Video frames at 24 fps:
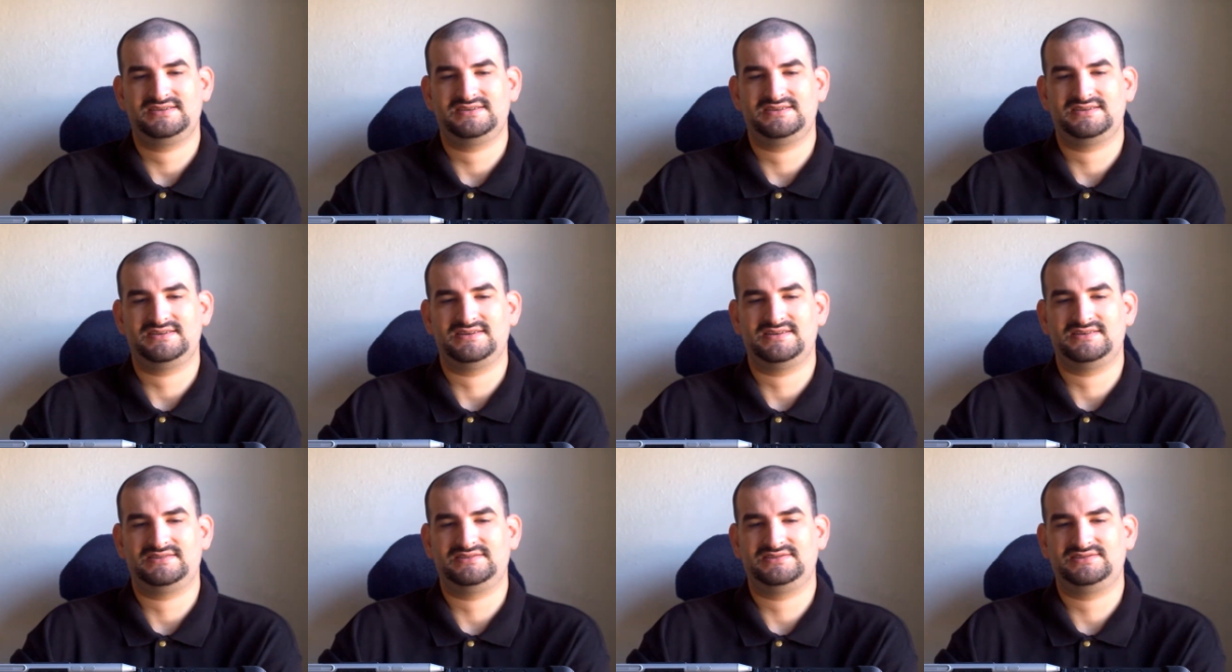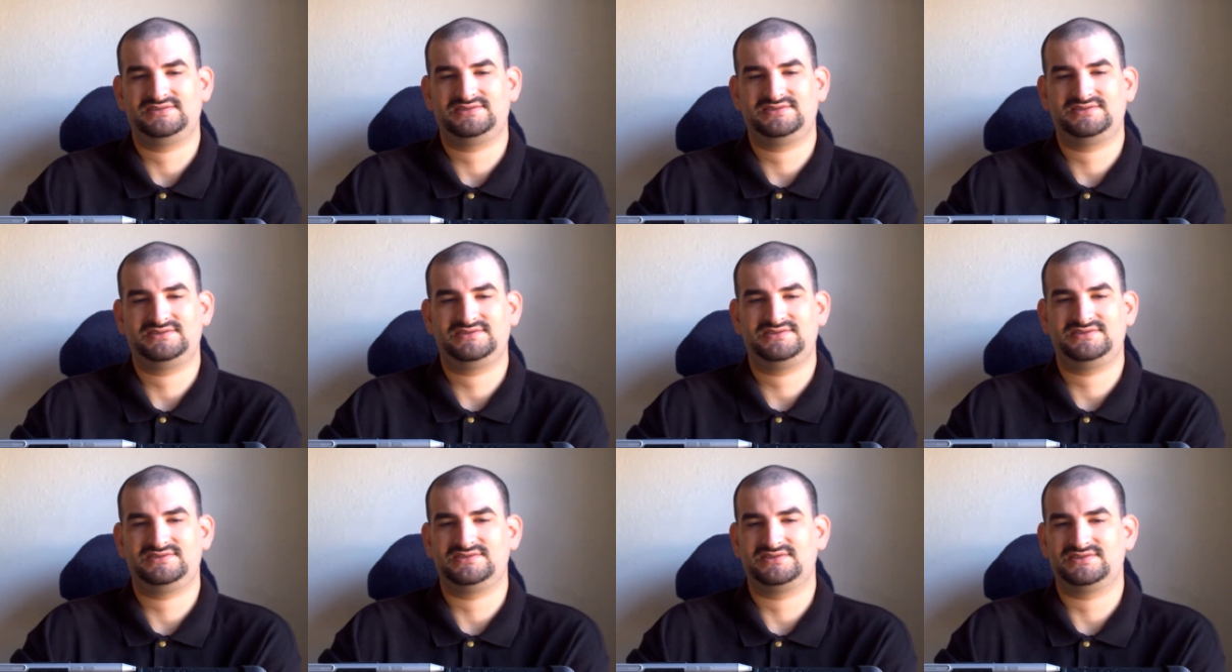And this
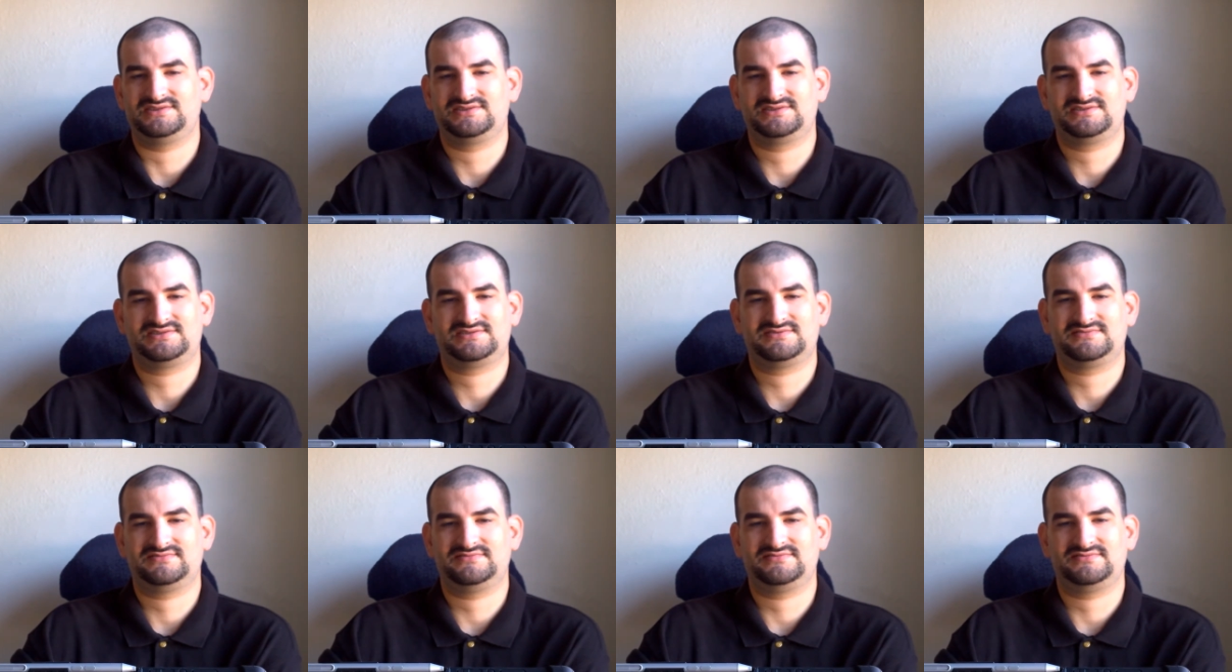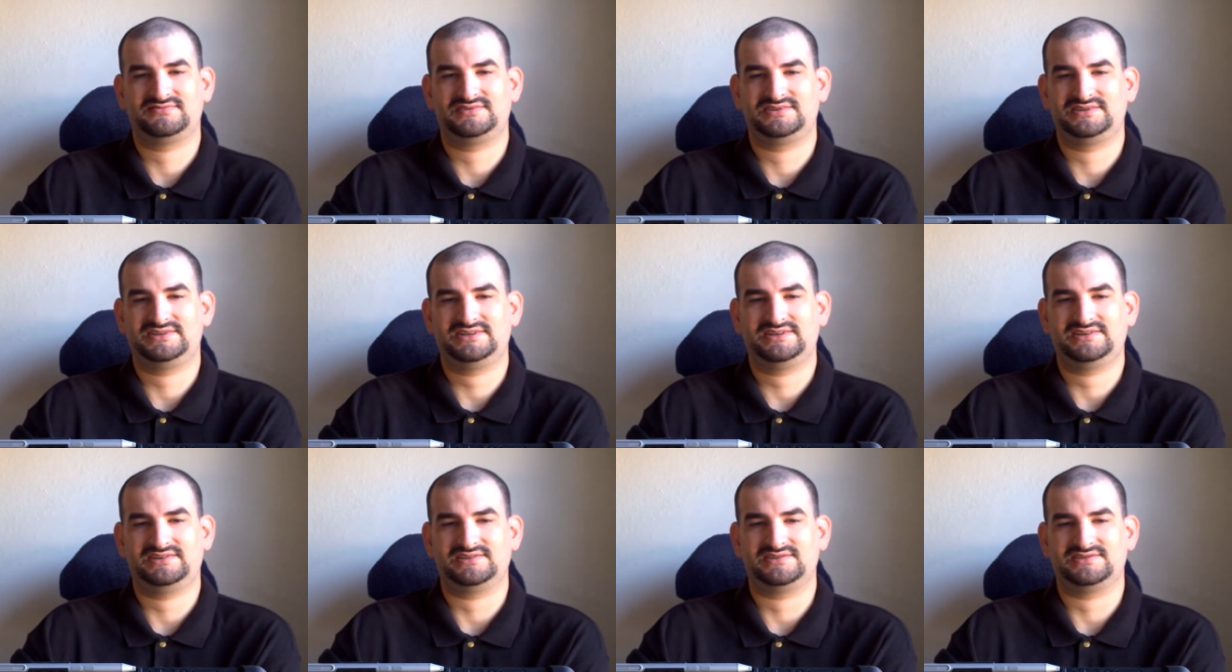is just
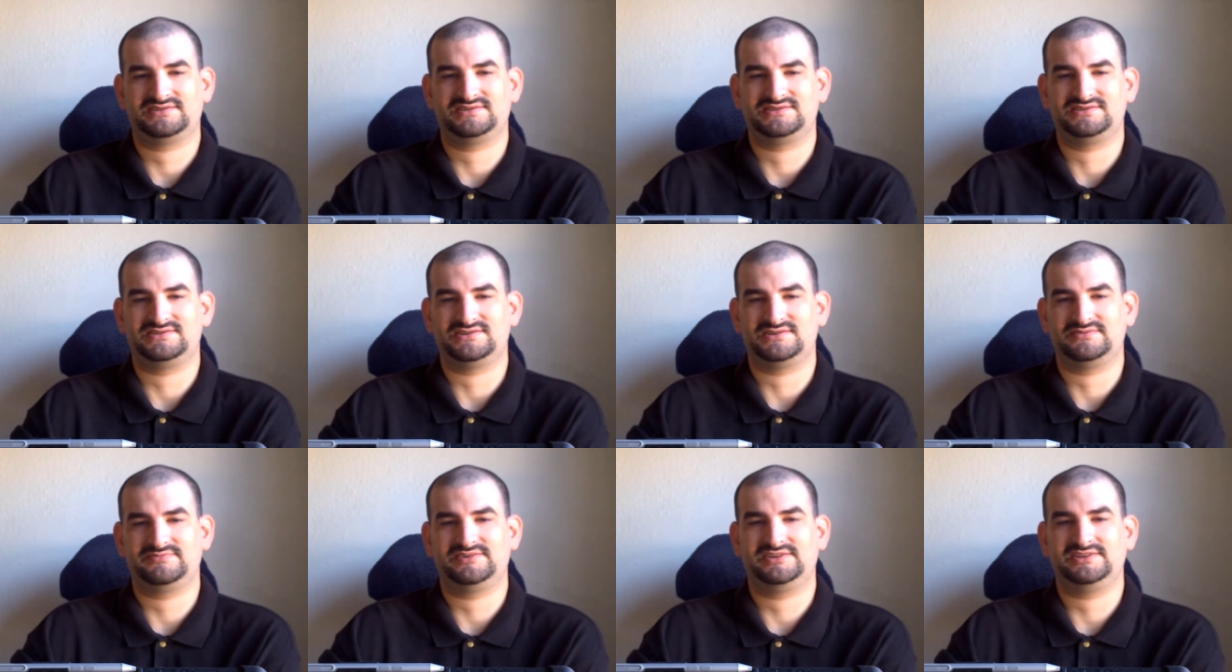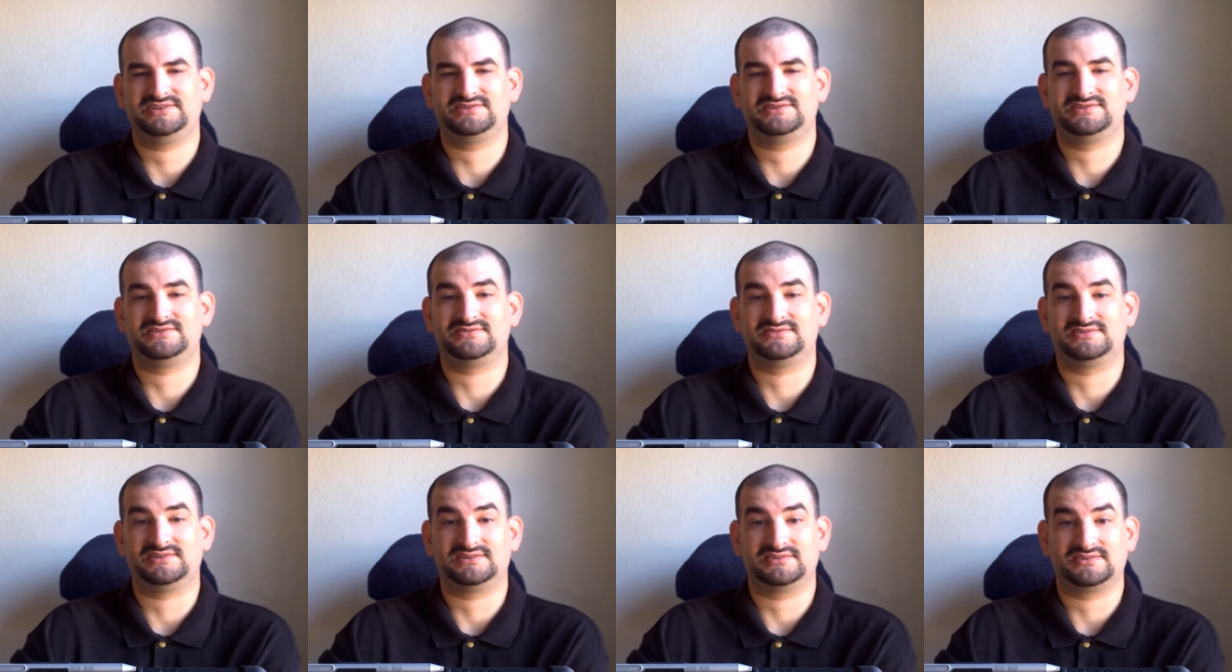ridiculous. Germany is
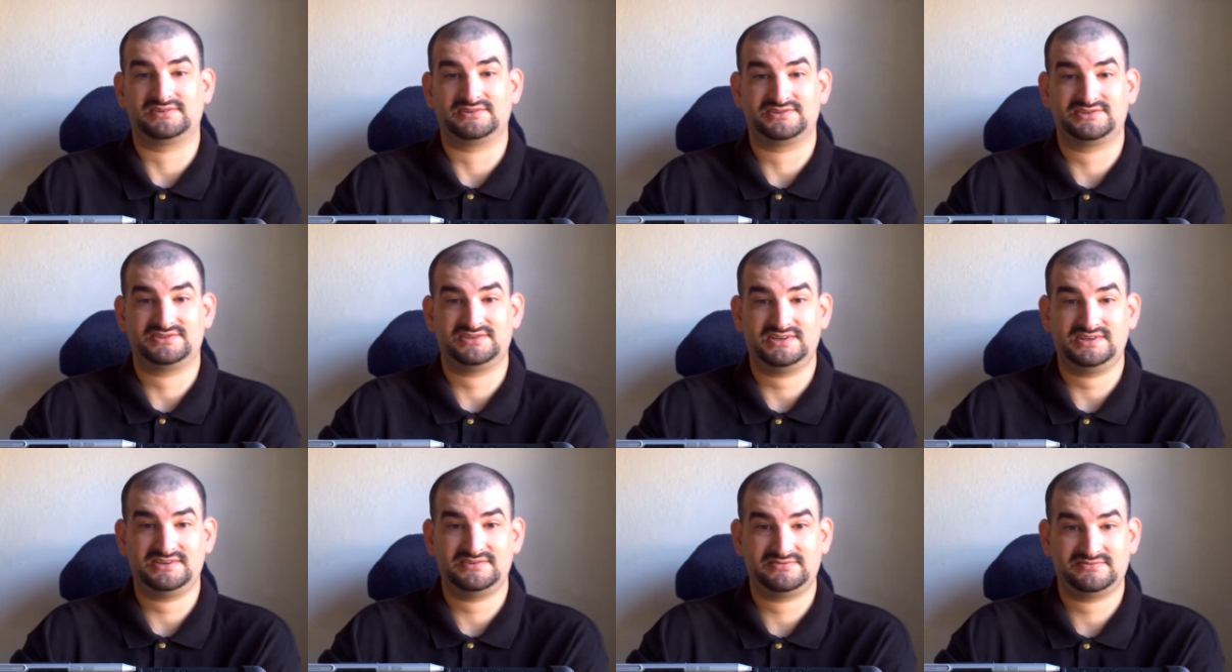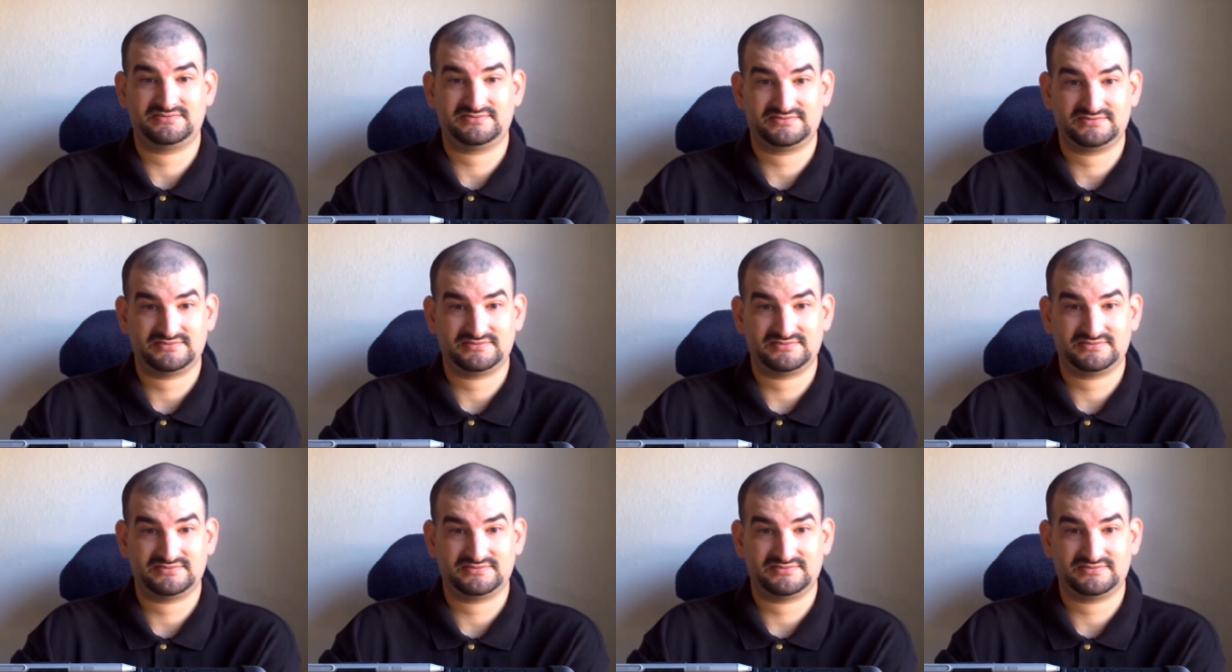no longer safe,